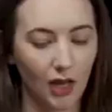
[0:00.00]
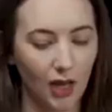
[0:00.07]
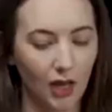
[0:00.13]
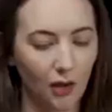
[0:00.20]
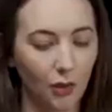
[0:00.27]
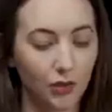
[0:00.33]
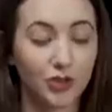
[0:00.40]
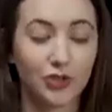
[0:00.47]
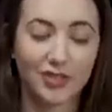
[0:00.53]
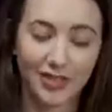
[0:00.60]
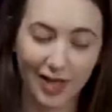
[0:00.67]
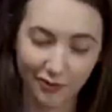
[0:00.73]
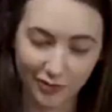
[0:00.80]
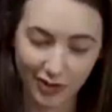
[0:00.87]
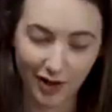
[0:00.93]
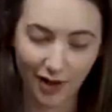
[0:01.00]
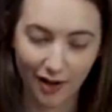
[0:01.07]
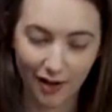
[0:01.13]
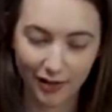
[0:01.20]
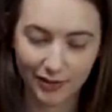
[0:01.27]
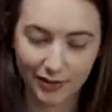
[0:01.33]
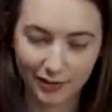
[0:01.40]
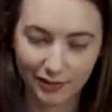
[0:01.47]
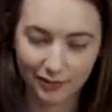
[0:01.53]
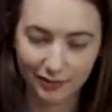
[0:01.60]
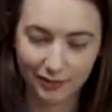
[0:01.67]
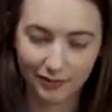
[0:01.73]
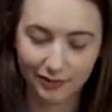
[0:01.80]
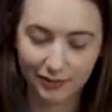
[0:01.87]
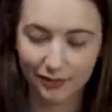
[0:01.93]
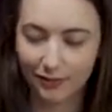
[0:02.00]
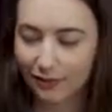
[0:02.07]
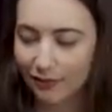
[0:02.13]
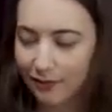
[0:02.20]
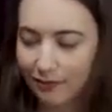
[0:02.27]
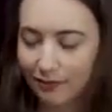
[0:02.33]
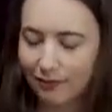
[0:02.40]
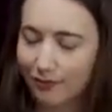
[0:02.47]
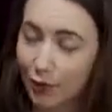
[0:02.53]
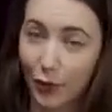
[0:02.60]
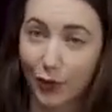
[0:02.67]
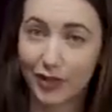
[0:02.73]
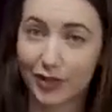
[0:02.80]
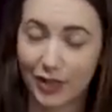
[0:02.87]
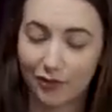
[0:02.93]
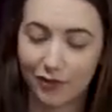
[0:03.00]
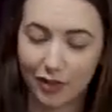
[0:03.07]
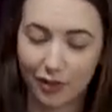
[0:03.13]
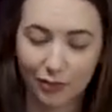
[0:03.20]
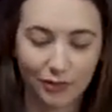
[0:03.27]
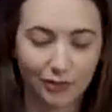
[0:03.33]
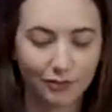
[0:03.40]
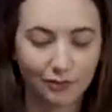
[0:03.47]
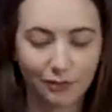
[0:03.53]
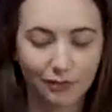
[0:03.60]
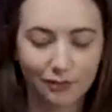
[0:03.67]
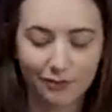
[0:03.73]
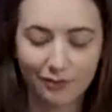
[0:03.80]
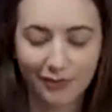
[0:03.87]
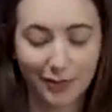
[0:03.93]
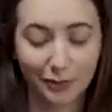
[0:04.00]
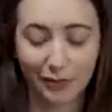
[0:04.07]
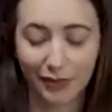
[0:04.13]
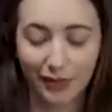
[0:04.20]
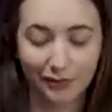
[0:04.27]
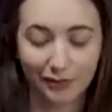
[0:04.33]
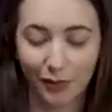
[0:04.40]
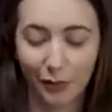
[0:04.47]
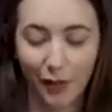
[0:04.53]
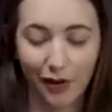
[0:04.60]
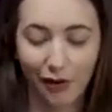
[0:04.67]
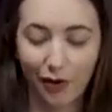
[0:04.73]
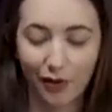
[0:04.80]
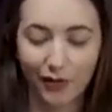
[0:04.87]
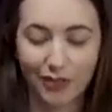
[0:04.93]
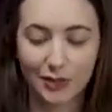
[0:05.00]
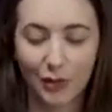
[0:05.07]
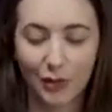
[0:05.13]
Also the safety guide, all your safety notes to be aware of, I